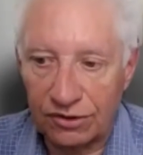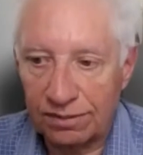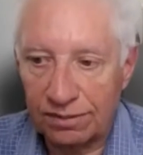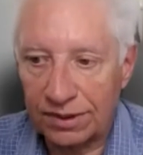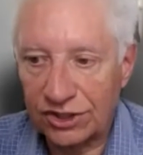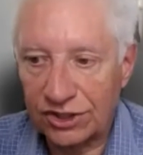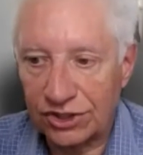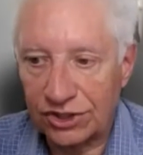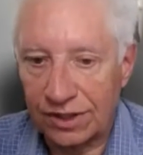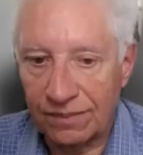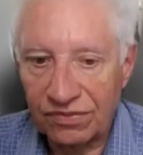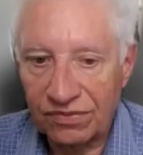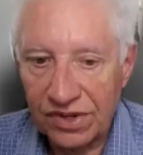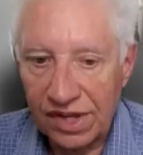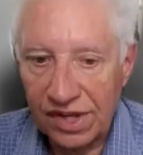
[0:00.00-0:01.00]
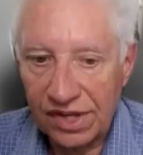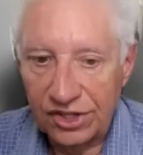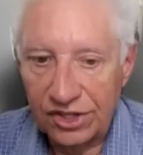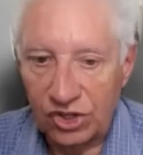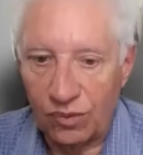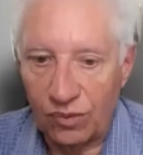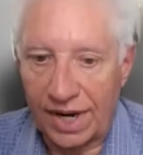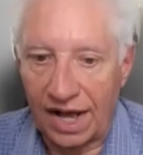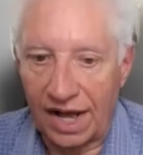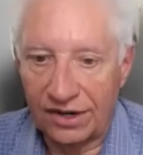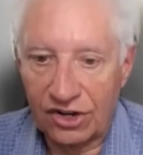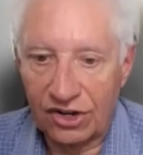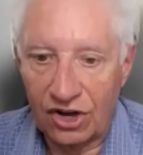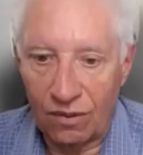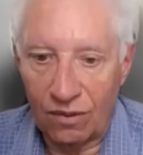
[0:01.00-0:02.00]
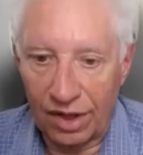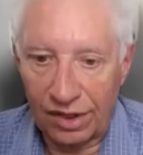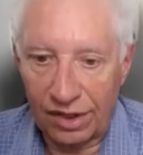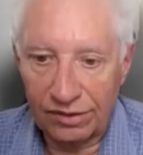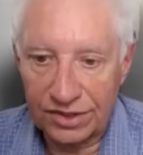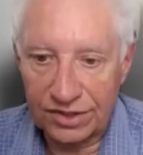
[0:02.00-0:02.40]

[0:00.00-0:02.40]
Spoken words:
depletion. You went on to co-author the